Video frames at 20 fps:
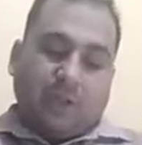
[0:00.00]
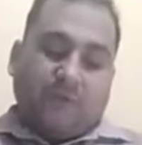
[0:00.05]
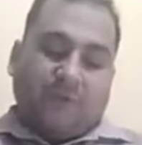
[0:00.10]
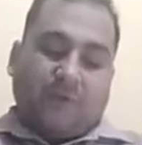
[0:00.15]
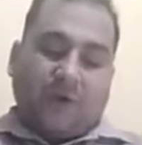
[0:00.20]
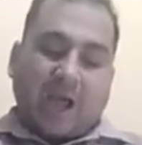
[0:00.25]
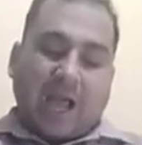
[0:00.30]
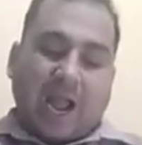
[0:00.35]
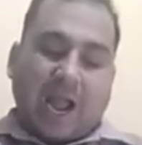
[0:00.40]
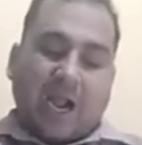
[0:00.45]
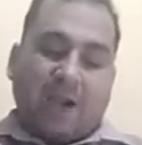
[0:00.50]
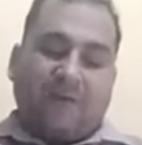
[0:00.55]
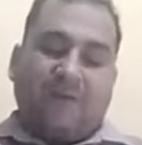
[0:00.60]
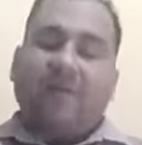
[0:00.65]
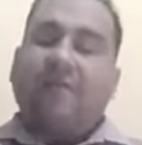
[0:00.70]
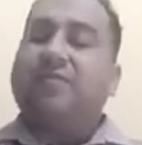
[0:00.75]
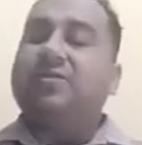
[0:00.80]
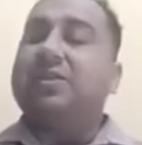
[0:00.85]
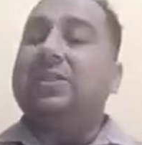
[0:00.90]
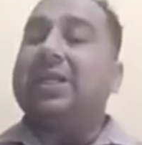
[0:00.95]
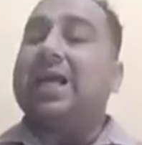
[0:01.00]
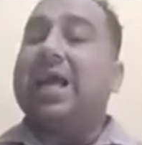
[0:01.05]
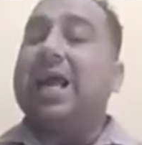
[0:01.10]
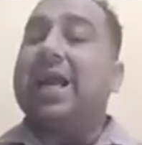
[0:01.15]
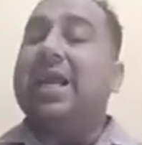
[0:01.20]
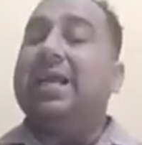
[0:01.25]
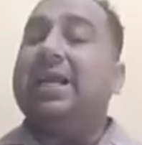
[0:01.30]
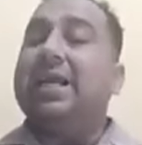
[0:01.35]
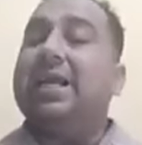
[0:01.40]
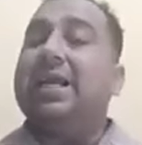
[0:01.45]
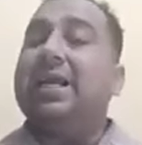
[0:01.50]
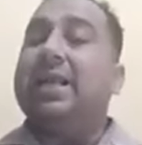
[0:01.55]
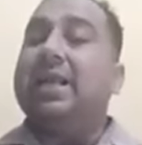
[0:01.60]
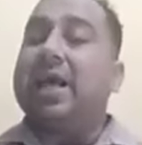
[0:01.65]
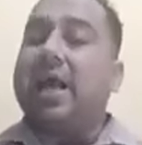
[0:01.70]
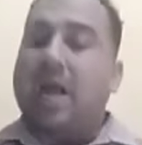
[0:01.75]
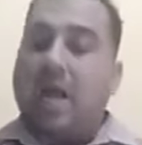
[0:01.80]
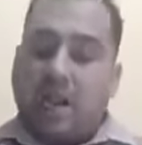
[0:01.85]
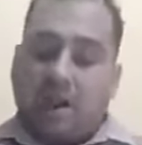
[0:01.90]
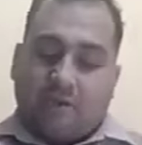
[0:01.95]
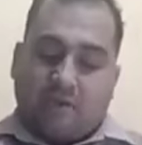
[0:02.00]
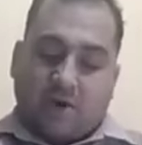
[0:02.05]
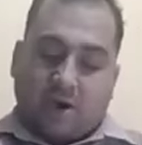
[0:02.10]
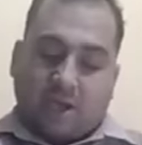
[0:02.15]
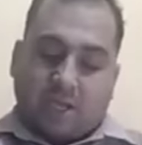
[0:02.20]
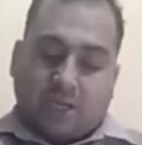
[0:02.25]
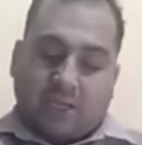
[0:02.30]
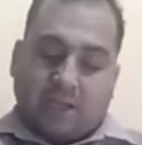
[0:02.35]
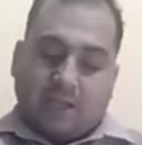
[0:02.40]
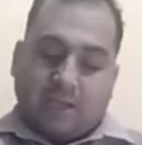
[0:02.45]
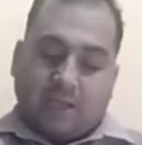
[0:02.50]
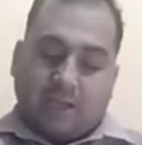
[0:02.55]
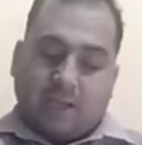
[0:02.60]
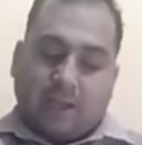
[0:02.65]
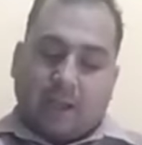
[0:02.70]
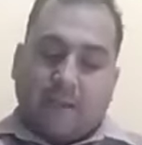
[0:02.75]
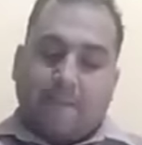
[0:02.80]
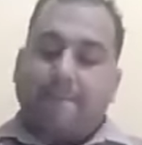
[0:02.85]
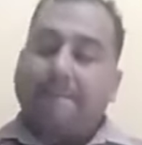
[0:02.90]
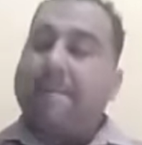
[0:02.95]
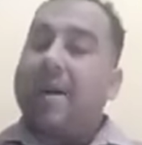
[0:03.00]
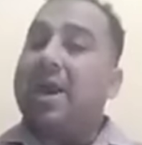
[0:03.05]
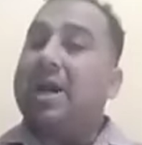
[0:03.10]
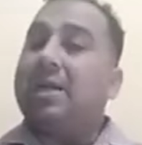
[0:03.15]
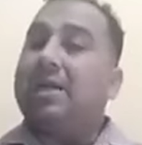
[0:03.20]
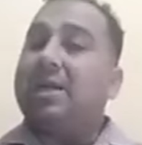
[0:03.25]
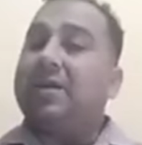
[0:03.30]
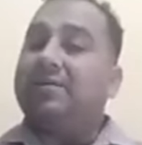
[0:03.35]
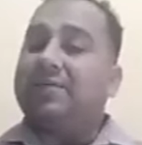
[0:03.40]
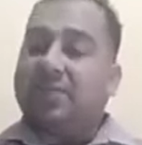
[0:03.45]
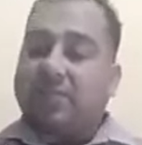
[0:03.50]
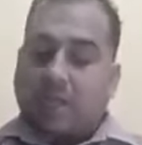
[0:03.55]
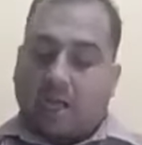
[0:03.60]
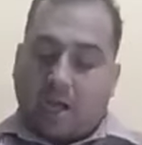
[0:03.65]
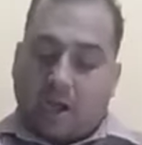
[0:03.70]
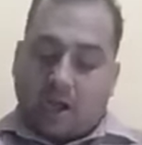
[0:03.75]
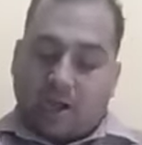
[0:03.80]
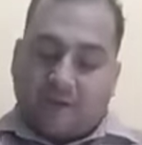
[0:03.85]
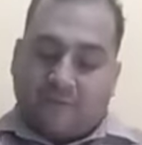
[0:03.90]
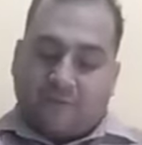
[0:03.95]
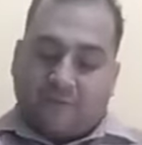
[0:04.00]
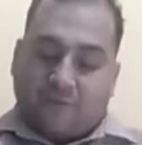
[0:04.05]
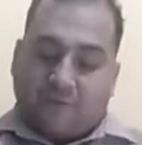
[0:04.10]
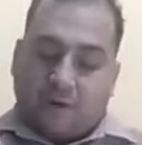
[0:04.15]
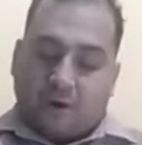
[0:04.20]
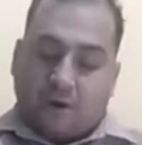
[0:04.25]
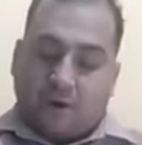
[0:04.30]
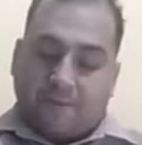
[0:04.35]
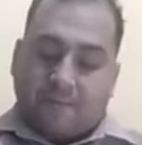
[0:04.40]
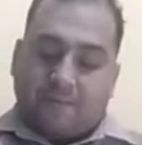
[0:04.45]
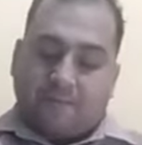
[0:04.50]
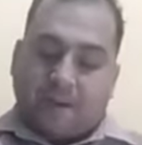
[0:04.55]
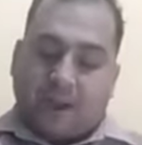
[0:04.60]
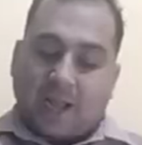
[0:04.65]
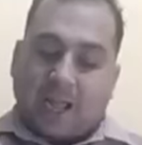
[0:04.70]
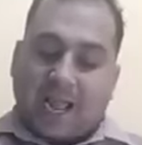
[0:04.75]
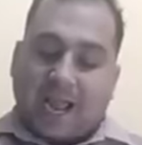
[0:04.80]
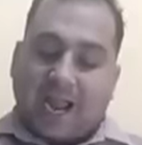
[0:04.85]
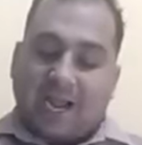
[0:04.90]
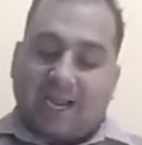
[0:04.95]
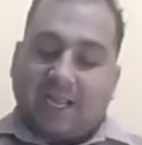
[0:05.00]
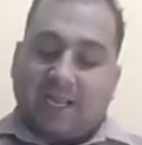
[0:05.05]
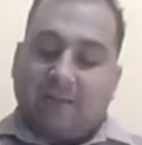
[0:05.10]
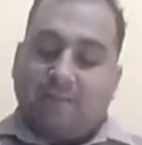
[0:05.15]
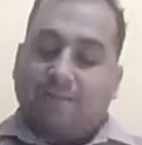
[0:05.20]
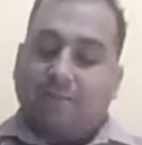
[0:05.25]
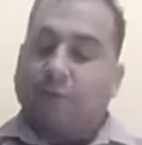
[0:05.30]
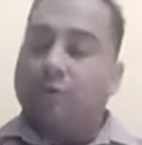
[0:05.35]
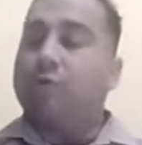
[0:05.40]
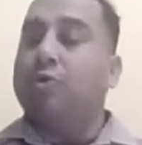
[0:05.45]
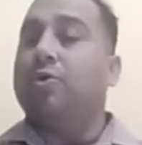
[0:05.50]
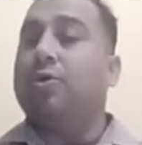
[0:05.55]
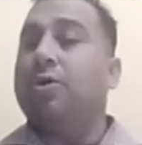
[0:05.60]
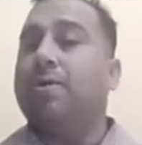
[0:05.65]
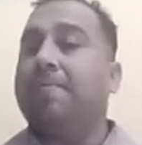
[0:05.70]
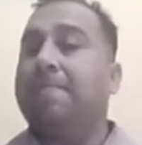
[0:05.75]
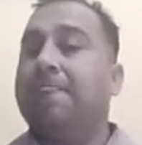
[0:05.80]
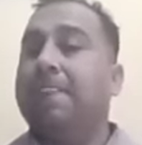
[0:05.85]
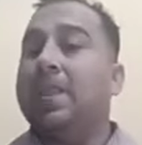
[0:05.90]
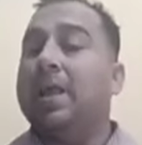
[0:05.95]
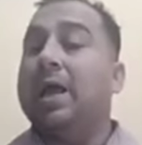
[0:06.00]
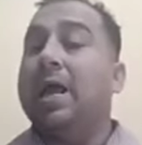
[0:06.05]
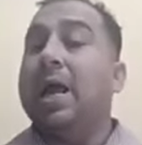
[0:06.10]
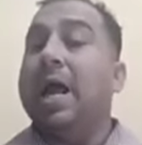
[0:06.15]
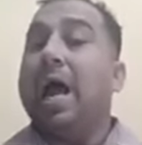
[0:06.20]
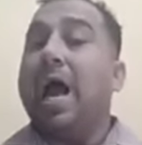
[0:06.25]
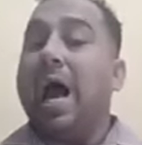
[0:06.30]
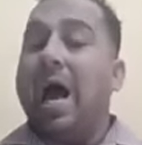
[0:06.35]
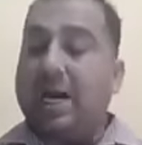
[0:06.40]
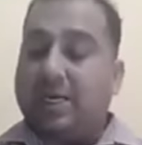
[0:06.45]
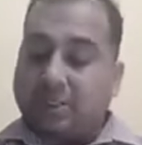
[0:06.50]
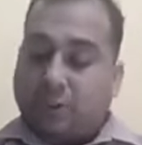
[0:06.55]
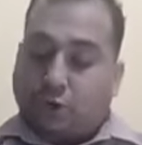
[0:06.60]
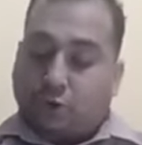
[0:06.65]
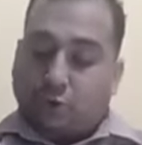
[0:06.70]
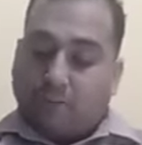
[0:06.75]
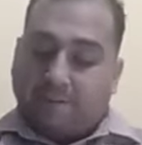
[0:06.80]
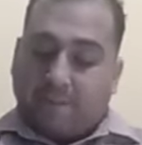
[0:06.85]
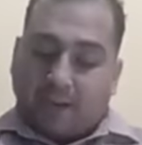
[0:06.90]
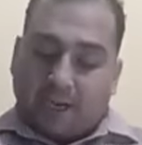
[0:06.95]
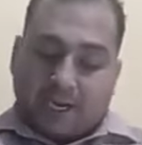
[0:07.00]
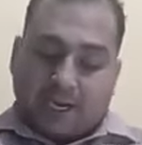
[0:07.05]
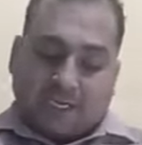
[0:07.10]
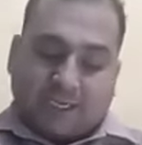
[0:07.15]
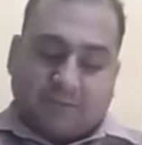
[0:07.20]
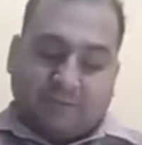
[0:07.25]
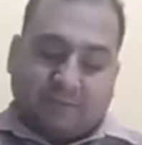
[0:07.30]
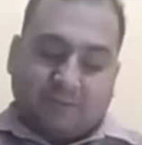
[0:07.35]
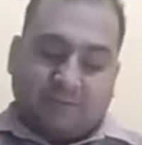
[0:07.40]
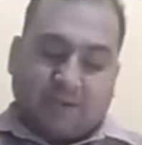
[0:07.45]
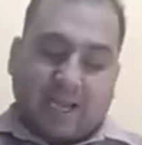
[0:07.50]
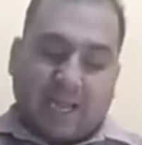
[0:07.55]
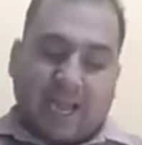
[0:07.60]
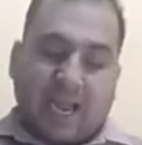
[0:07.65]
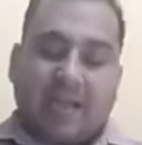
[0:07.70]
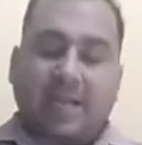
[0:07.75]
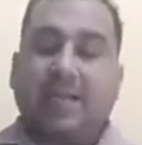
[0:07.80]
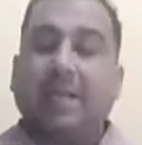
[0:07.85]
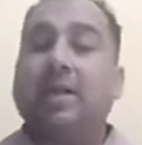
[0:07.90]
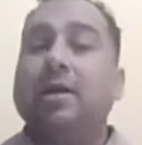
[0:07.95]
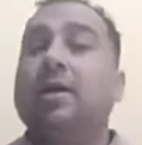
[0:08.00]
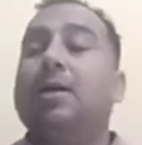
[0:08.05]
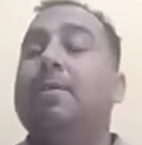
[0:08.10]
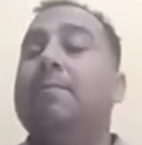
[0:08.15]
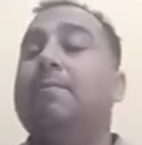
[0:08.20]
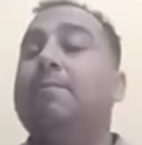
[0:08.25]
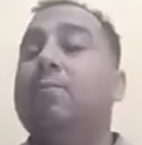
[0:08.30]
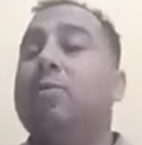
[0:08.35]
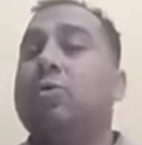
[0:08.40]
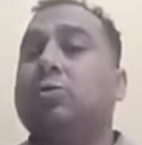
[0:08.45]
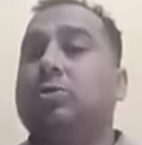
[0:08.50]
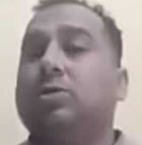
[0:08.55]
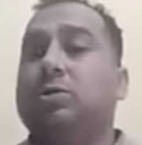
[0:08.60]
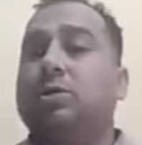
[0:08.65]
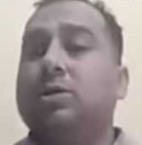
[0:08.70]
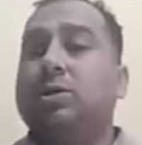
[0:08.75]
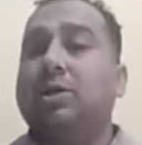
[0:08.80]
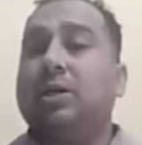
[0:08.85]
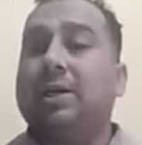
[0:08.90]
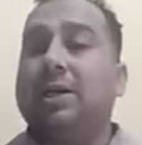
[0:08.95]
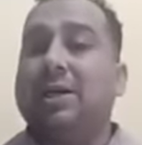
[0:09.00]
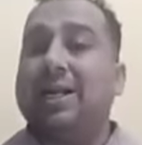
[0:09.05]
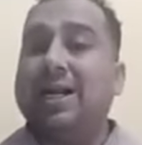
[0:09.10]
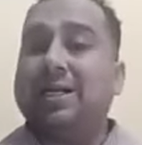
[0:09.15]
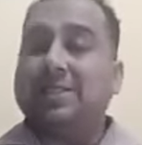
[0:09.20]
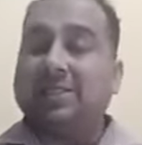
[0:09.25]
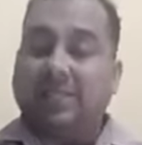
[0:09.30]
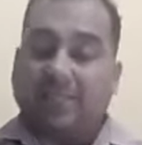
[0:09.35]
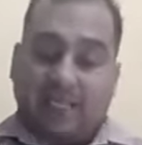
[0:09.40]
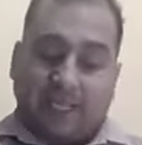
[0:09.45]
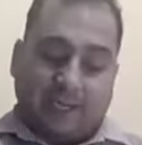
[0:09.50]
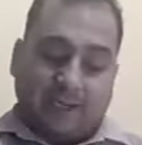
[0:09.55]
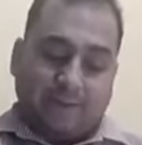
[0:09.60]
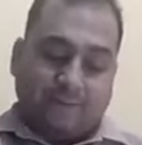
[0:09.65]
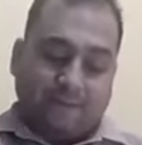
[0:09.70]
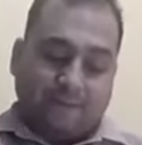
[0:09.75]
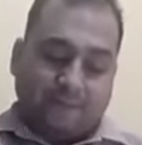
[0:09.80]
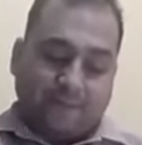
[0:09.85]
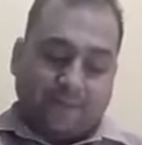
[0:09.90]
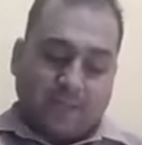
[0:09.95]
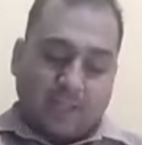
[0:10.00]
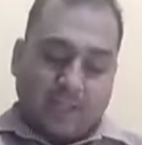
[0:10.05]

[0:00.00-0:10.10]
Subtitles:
For adverbs ending in ly, comparatives are formed by adding more and superlatives by adding most. Let's see.